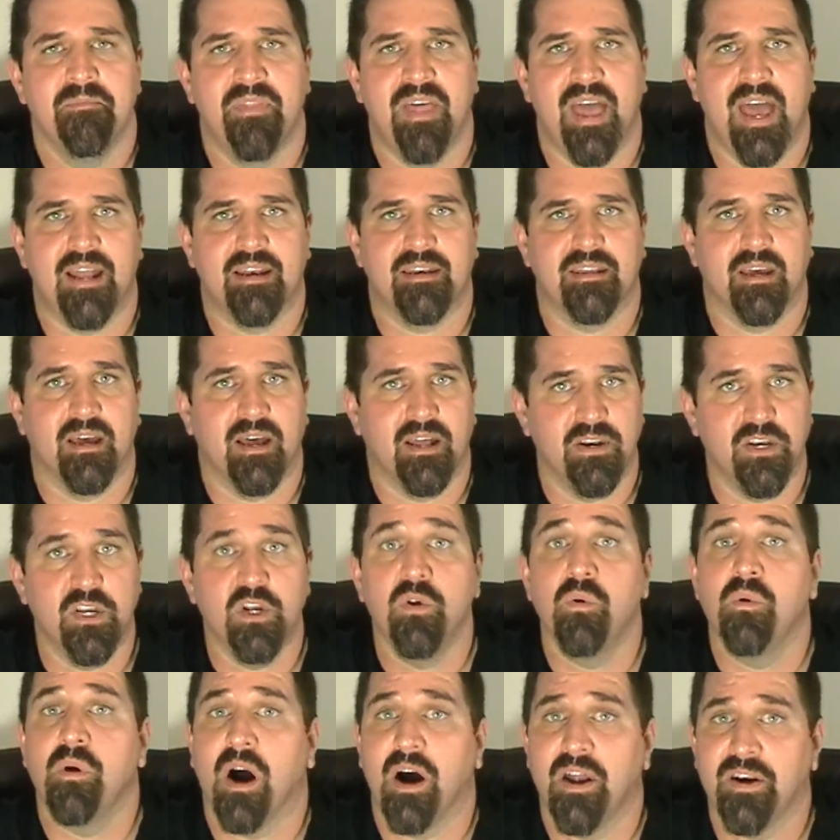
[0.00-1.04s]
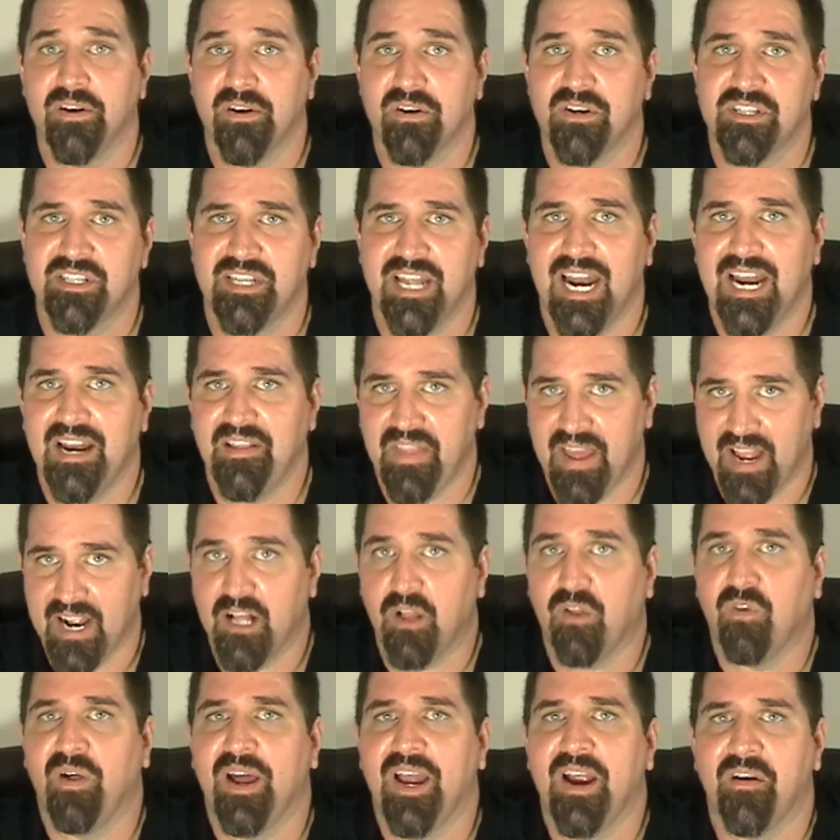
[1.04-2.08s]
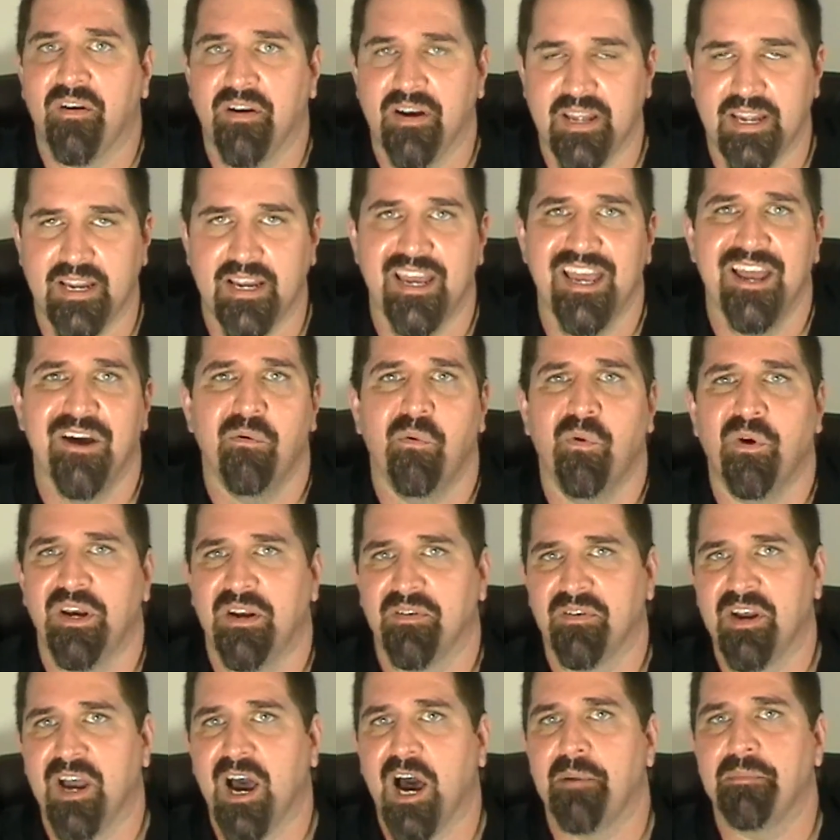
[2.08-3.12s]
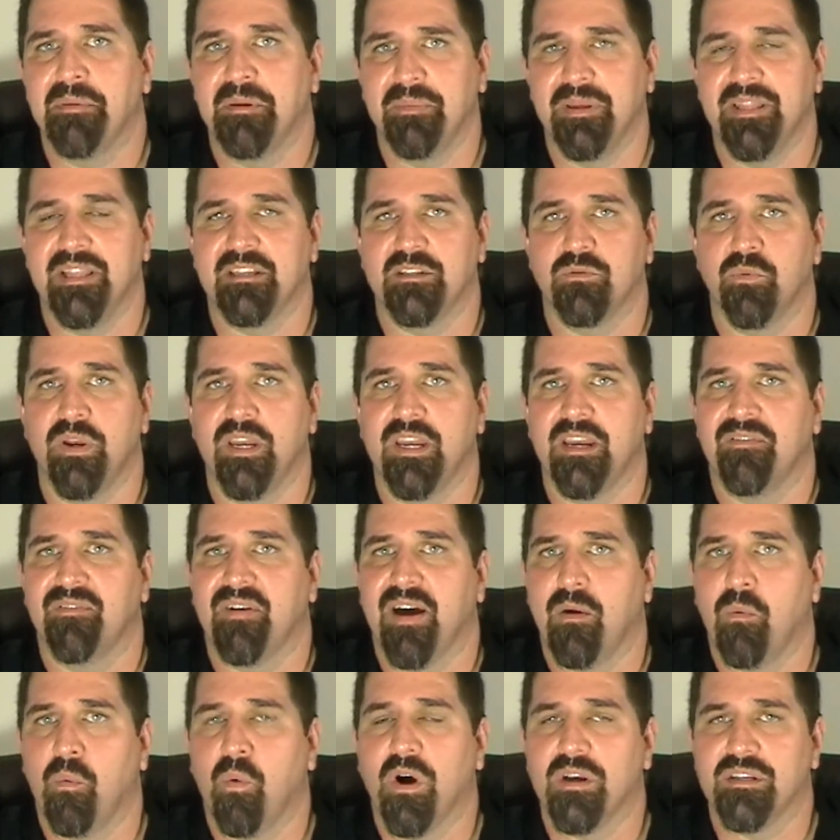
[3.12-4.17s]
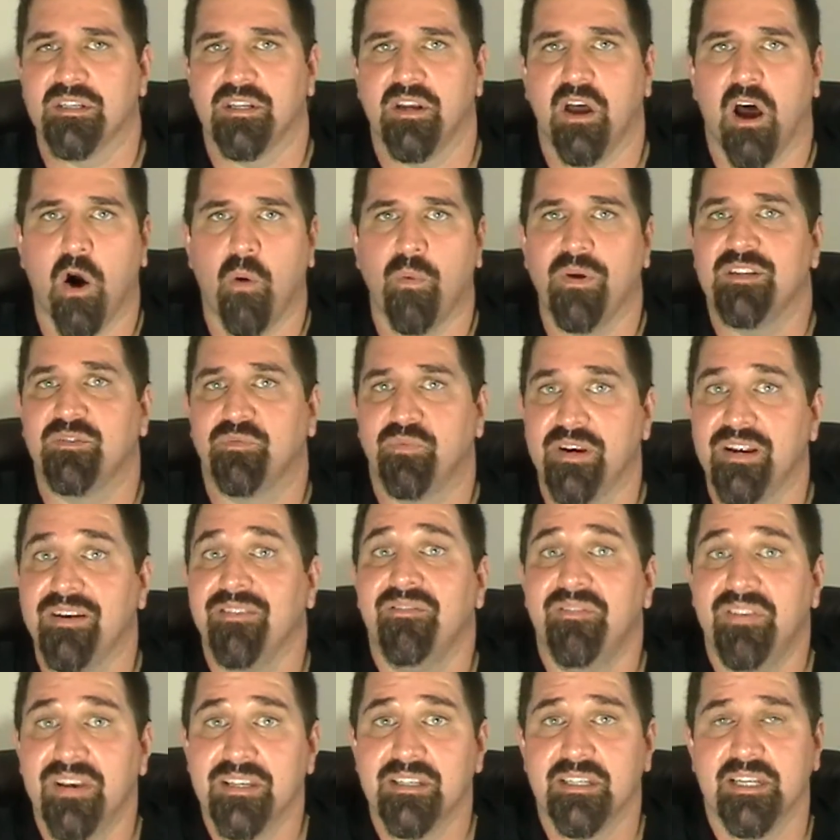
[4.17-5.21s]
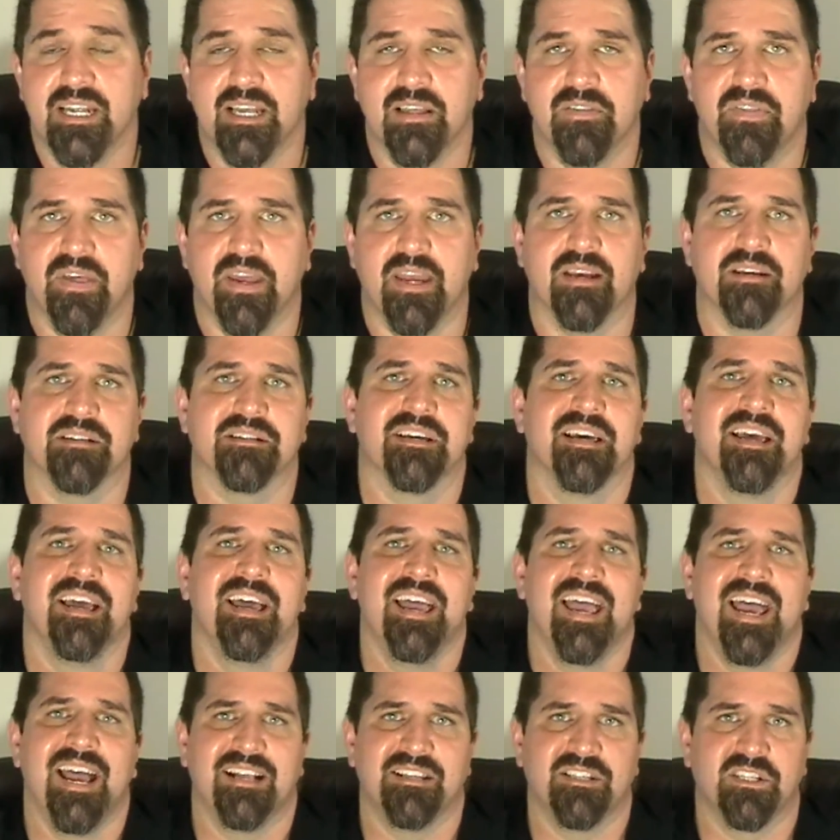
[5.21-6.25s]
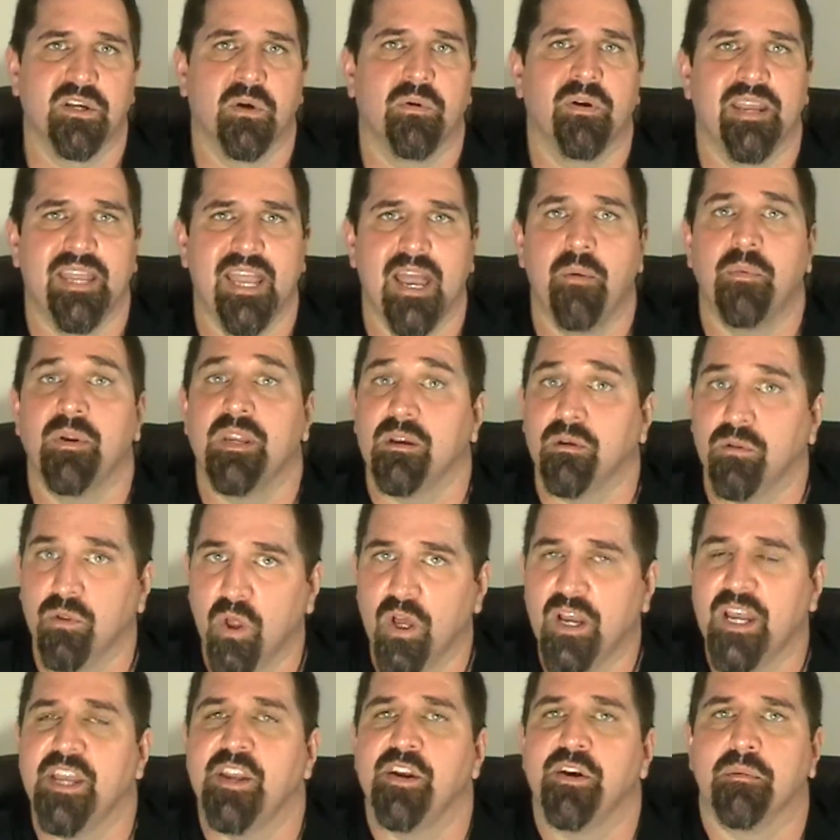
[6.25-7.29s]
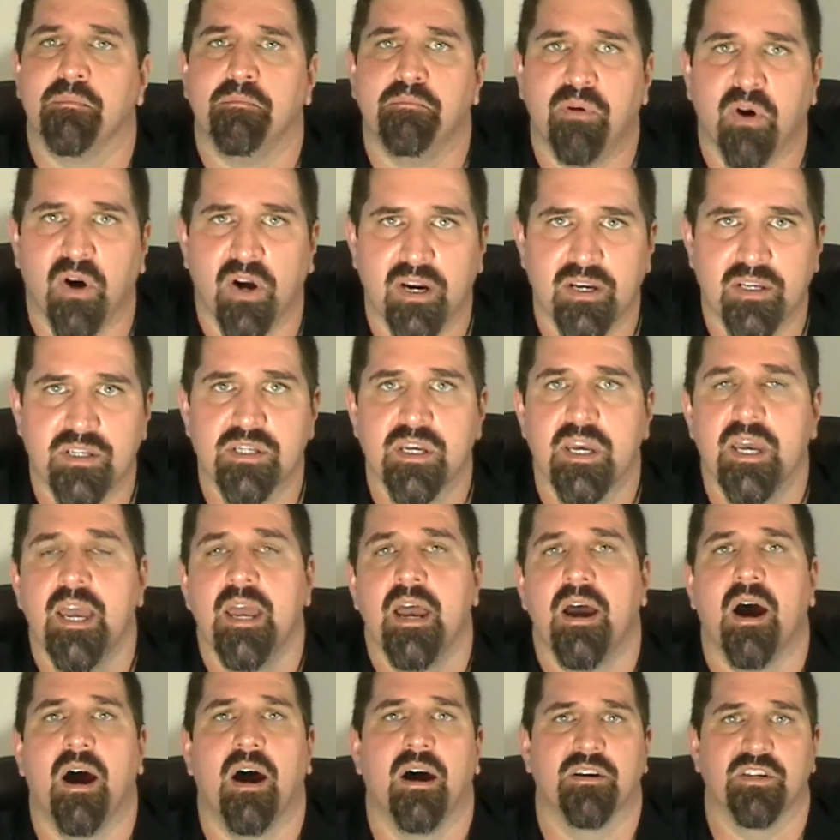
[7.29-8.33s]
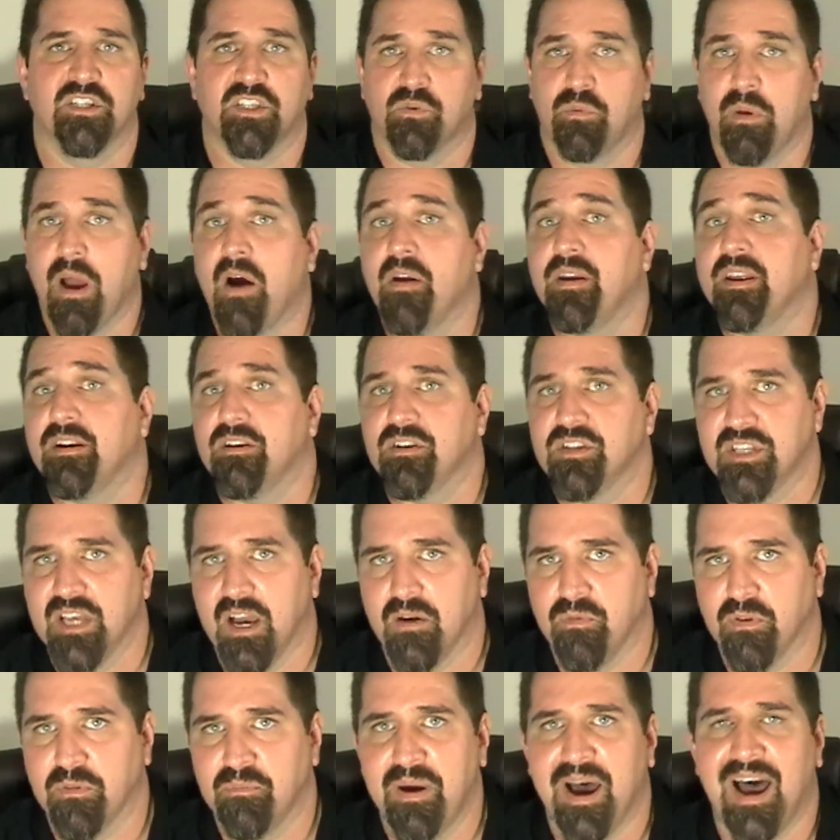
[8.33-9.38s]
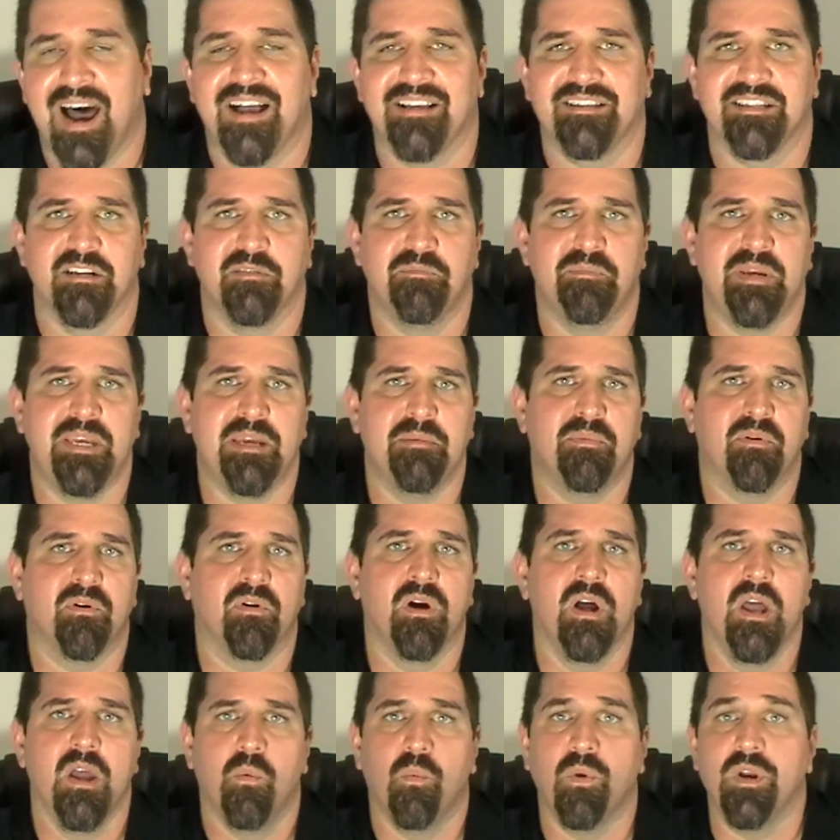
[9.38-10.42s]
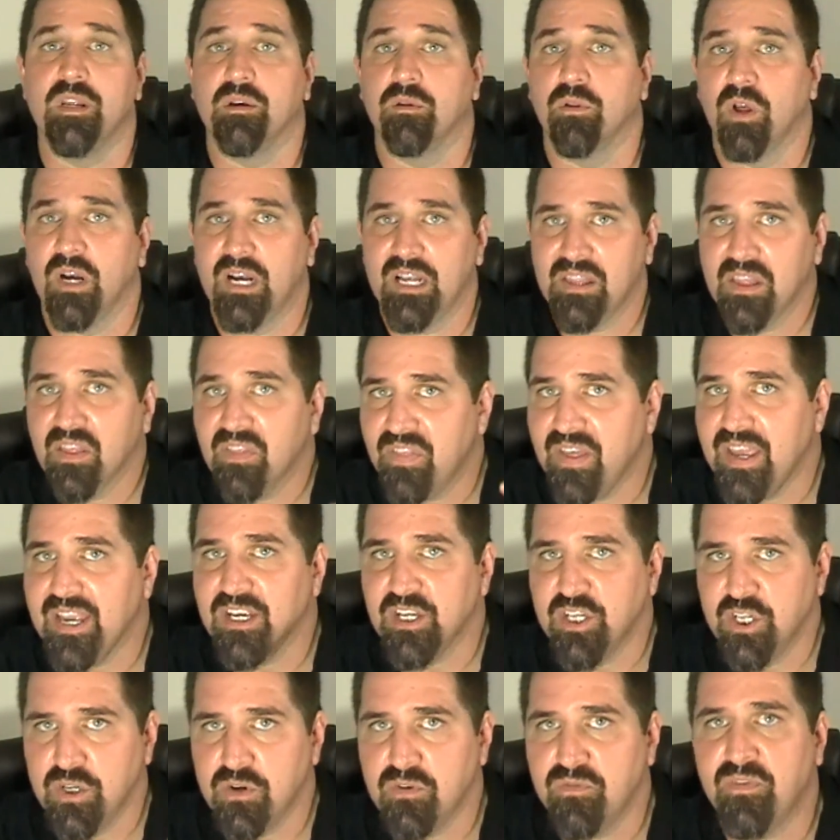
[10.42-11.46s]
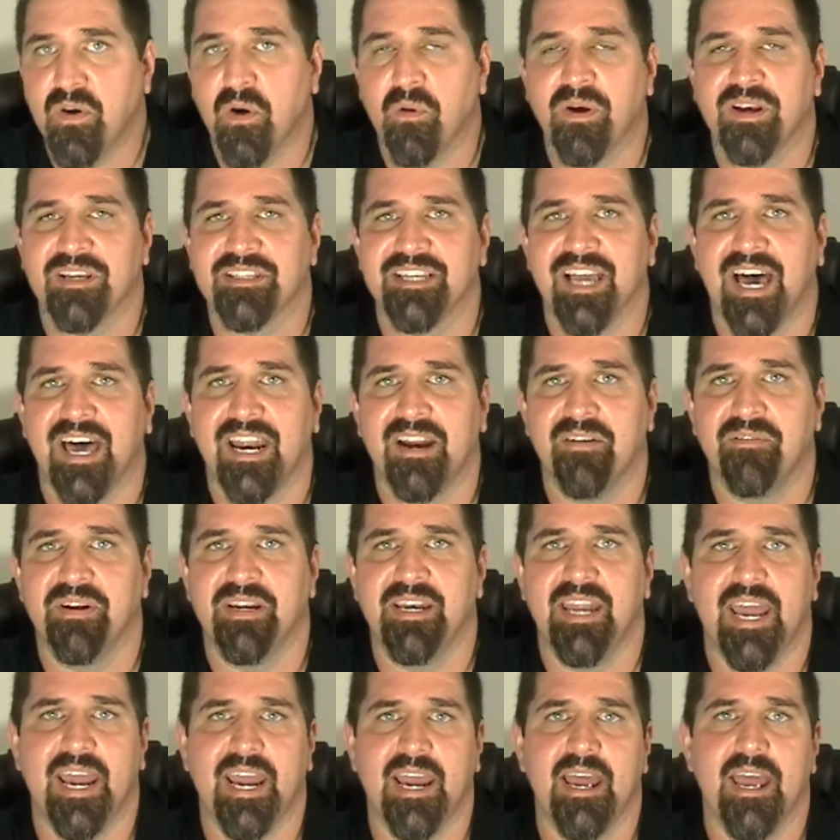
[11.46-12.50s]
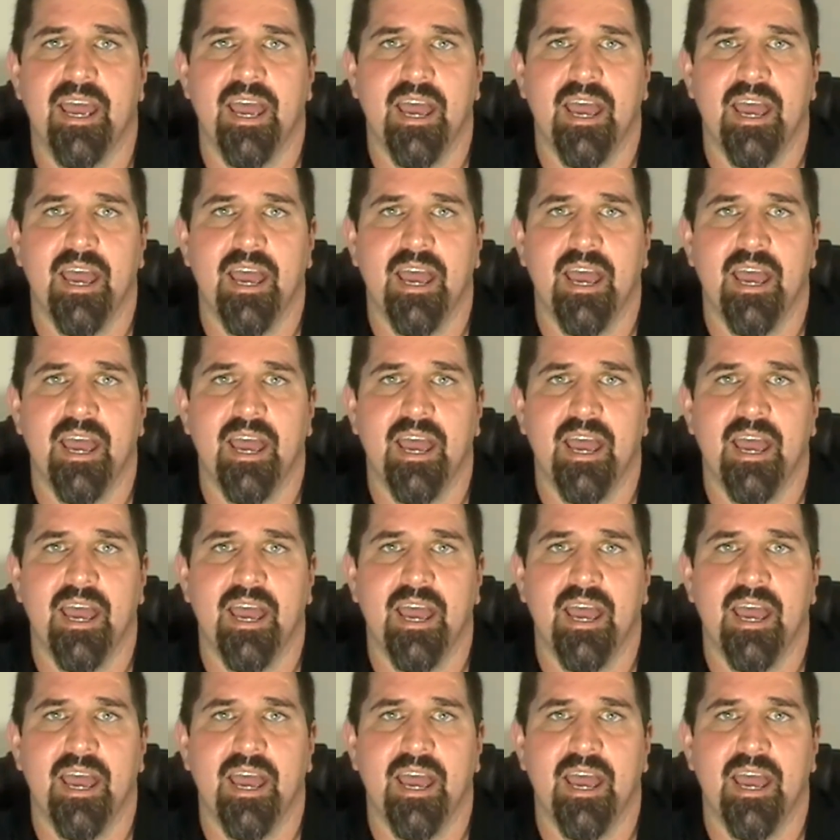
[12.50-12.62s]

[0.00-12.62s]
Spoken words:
that new understanding, that clarity wouldn't have come to me this week if I wasn't always revisiting things. And so again, when you look at your books, surrounding yourself with positive people, when you look at the things you focus on every day,